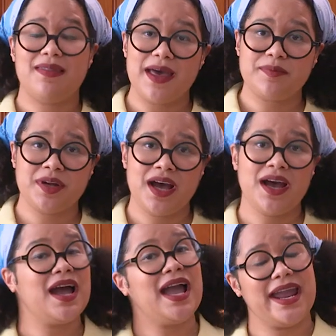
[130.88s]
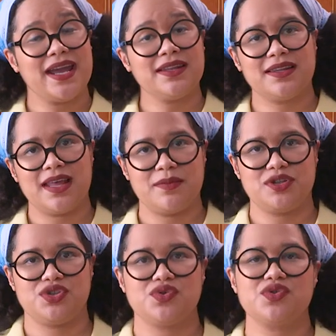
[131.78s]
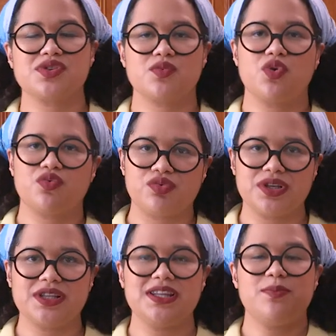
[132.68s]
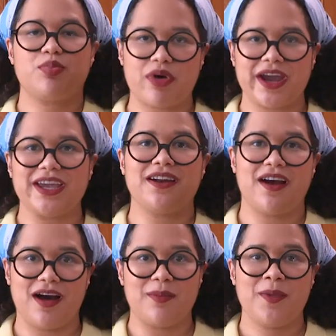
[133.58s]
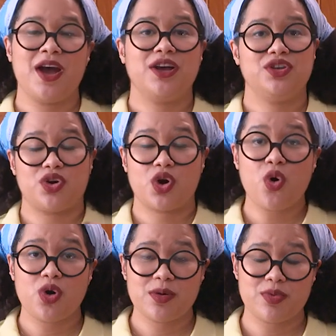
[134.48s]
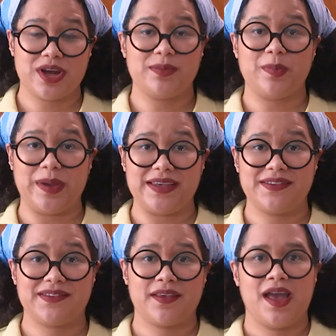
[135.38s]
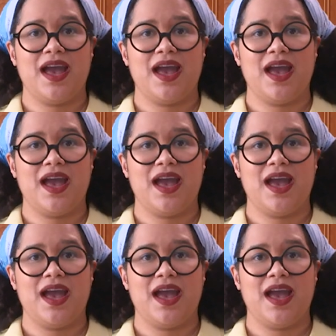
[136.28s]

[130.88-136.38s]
labneh and lemon juice will really brighten up your cornbread base,